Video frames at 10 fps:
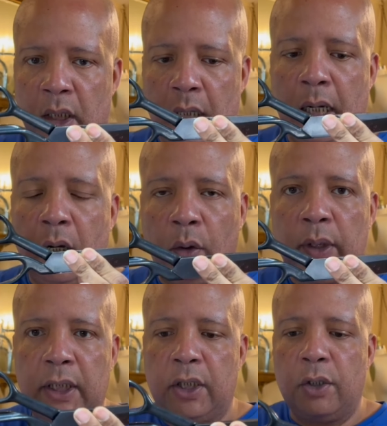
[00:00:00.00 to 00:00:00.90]
I
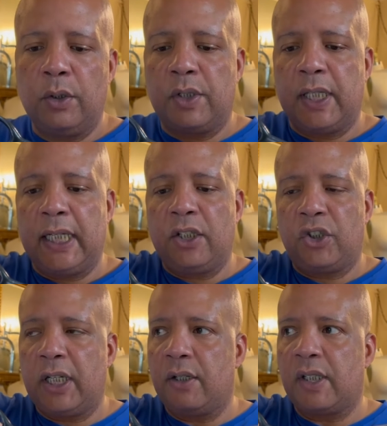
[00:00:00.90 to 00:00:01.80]
only use these
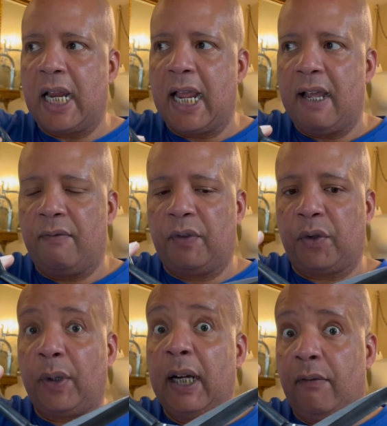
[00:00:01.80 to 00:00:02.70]
shears and I have
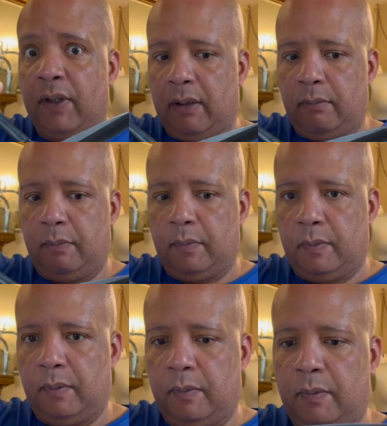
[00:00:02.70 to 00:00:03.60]
3 of them.
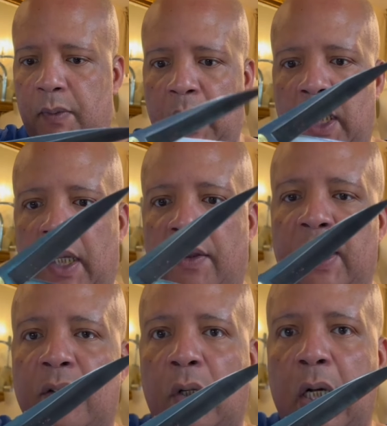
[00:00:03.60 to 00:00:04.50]

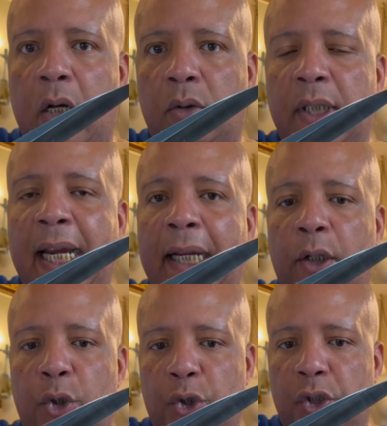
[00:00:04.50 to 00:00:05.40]
These are called
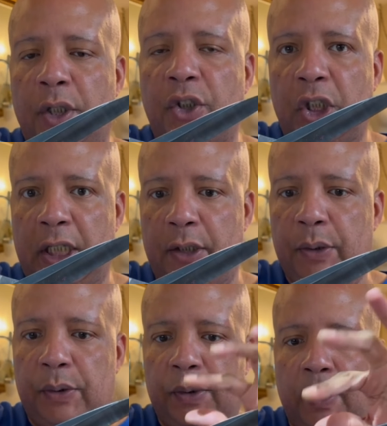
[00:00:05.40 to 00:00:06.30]
tailor's
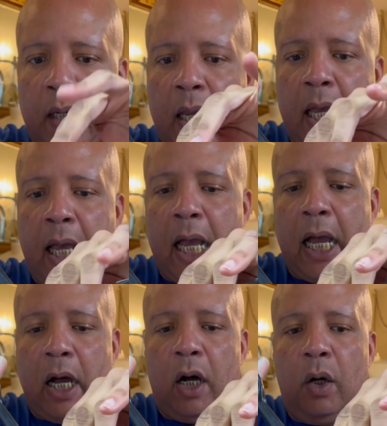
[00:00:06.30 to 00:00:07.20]
shears.
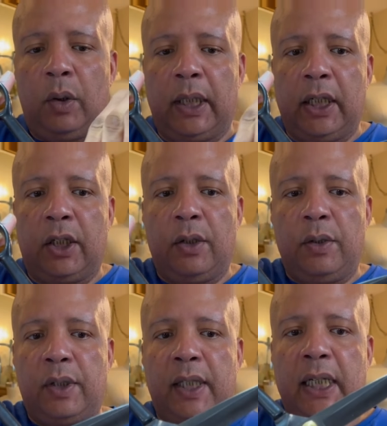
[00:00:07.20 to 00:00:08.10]
I only
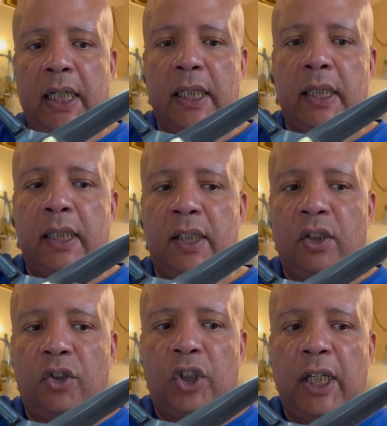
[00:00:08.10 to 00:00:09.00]
use these
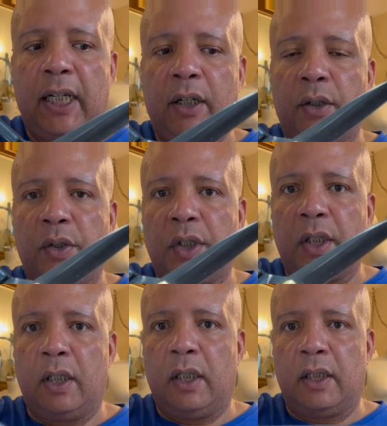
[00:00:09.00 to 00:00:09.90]
shears
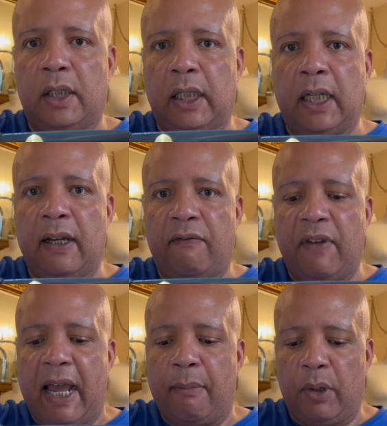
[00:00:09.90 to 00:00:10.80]
to cut
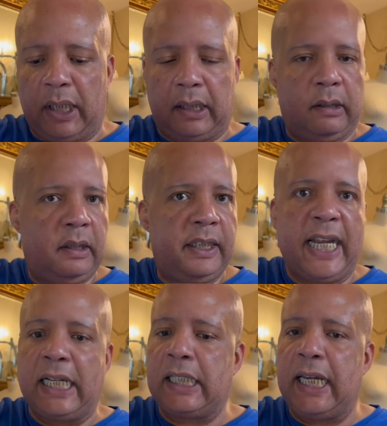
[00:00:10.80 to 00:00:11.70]
fabric.
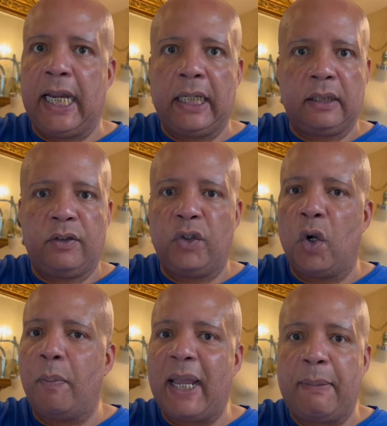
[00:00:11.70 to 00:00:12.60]
That's it.
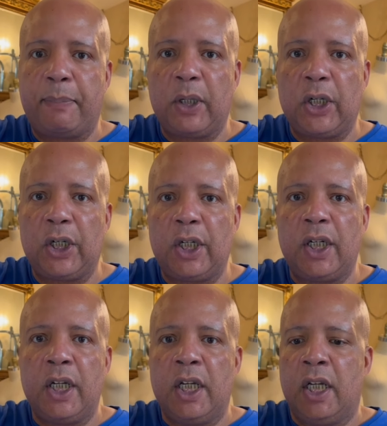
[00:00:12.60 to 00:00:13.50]
No paper,
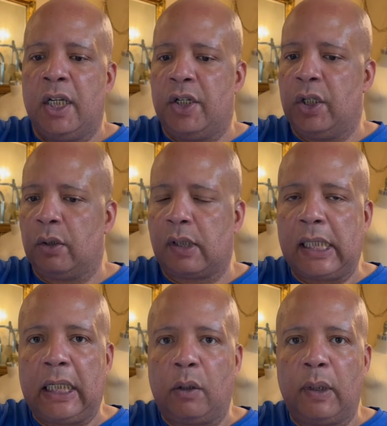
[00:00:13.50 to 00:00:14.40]
no
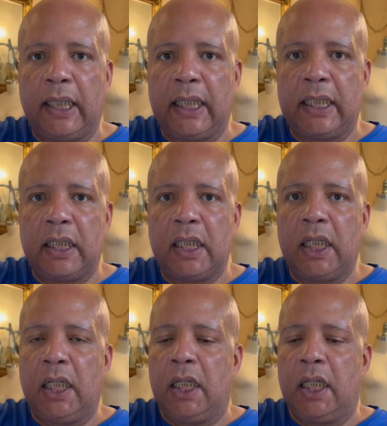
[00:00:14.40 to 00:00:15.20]
sequin,